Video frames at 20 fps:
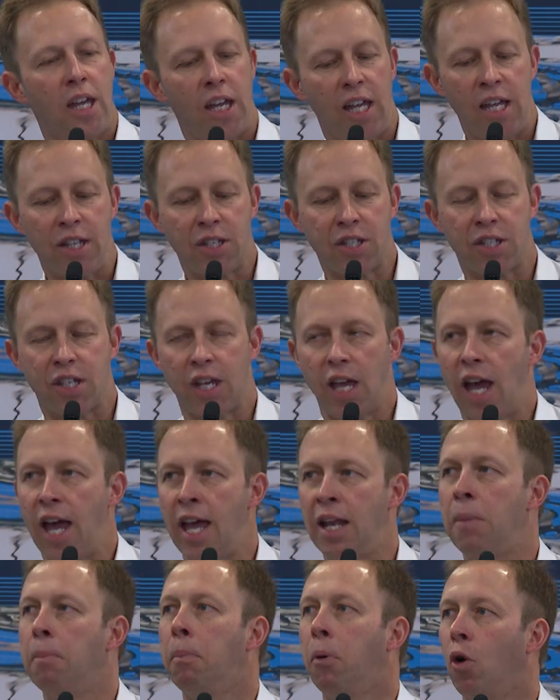It's
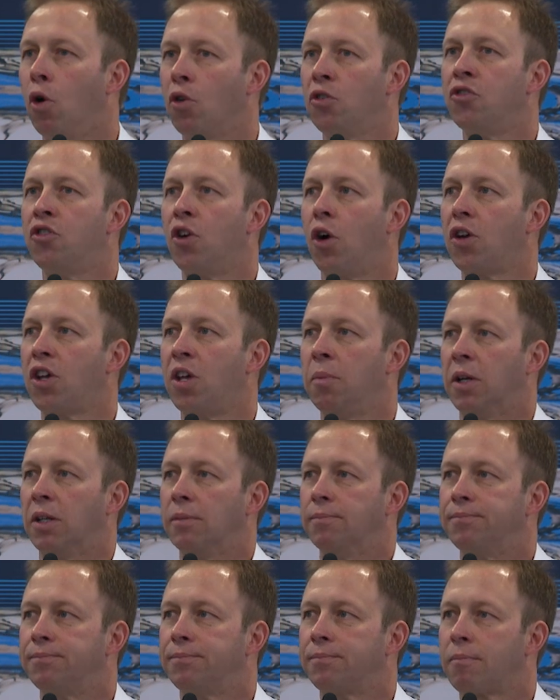an important document,